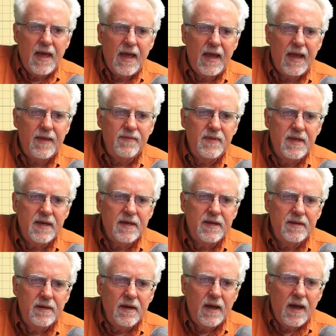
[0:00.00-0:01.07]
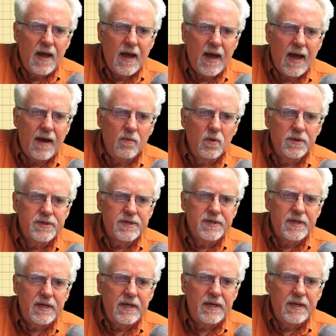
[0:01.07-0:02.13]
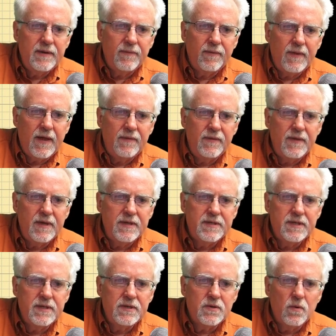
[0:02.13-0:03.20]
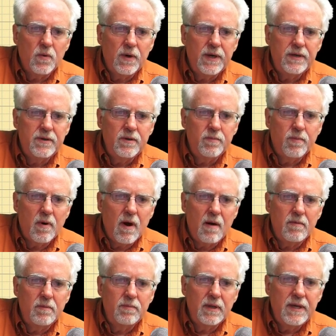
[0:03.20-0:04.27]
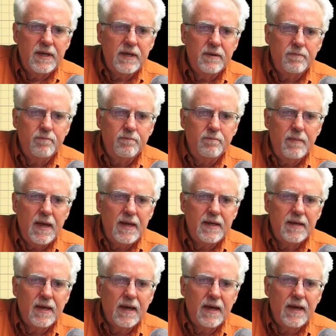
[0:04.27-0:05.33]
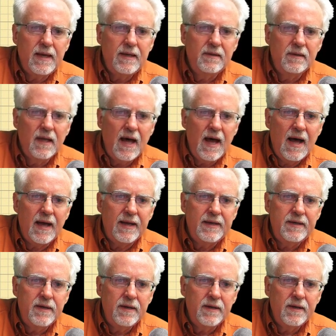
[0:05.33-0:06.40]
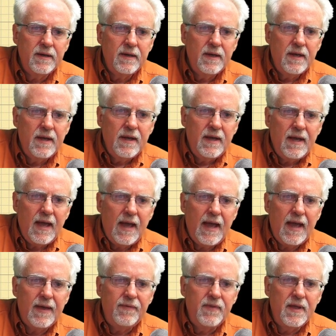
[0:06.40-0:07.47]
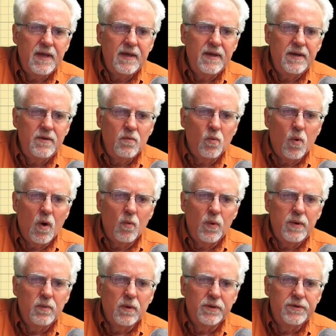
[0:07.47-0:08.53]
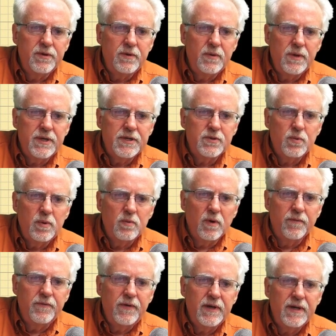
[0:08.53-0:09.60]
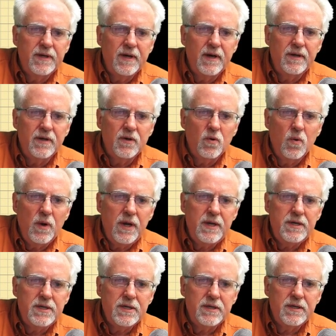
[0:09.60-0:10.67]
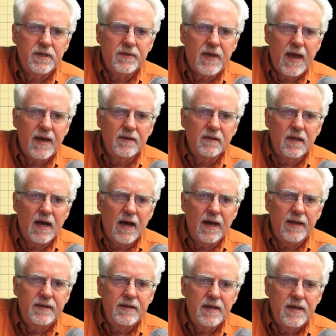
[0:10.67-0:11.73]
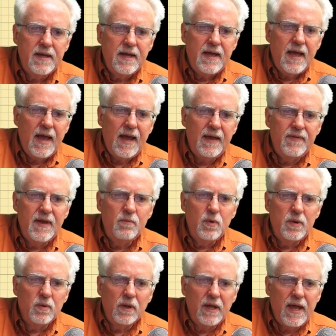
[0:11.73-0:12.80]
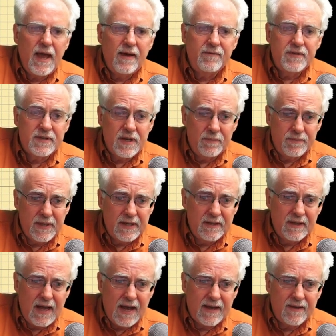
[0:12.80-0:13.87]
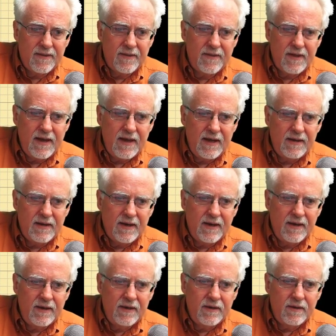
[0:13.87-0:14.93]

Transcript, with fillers: and then I will see that this is going to probably make a line, and then what we will do is we will fit an equation to that line, and then we will have something like theta